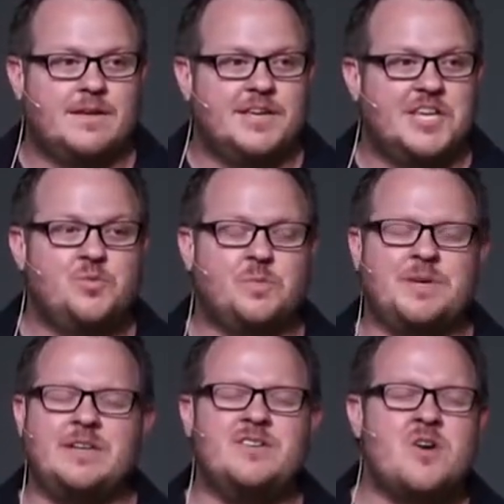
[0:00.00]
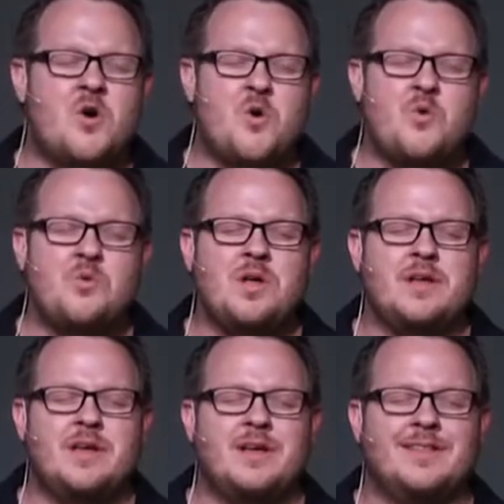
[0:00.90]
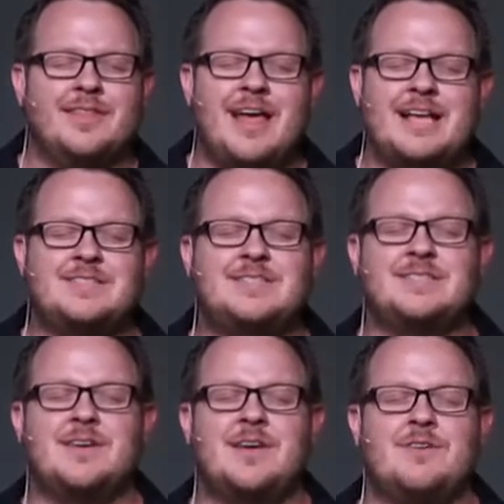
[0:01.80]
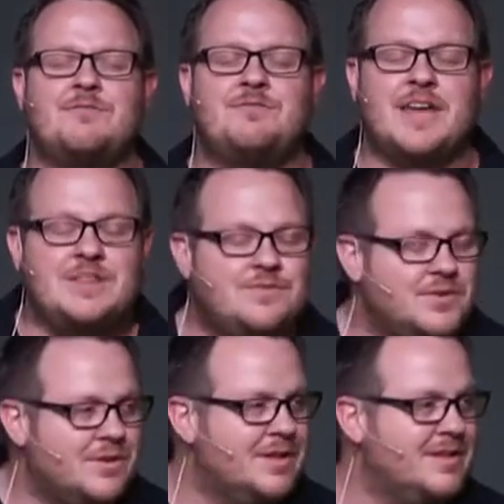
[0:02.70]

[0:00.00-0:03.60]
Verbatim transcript: He will be no less faithful.